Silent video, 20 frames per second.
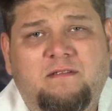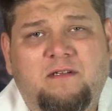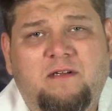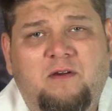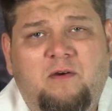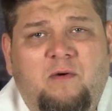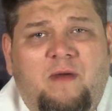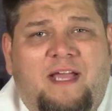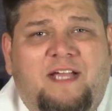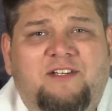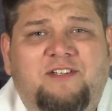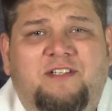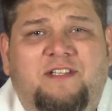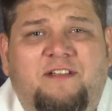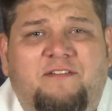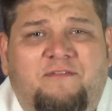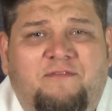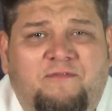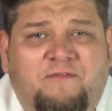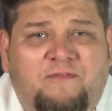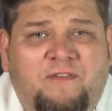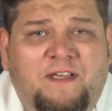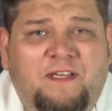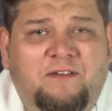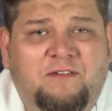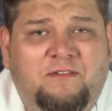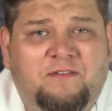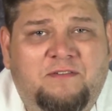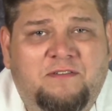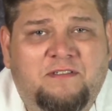Who actually
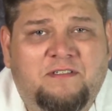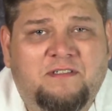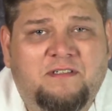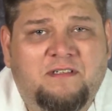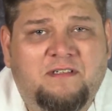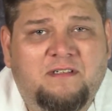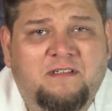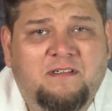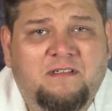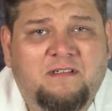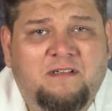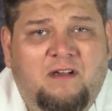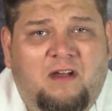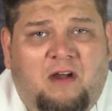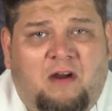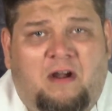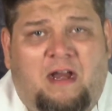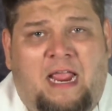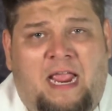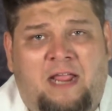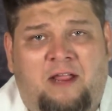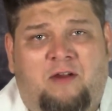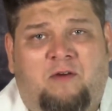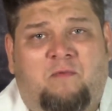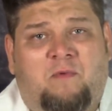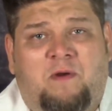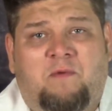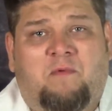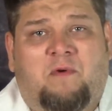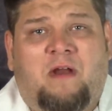feels our anger
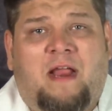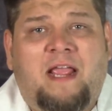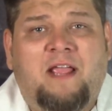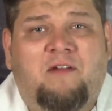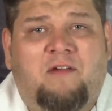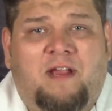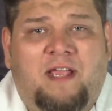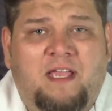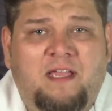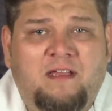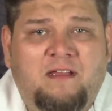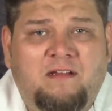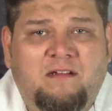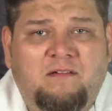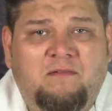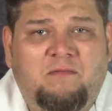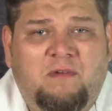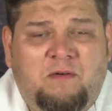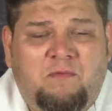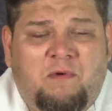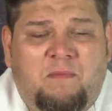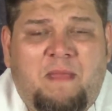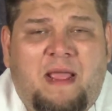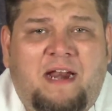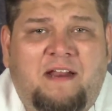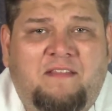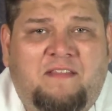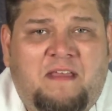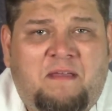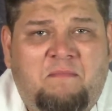when we're angry, when we're
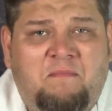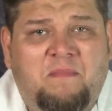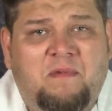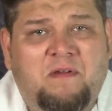mad at them?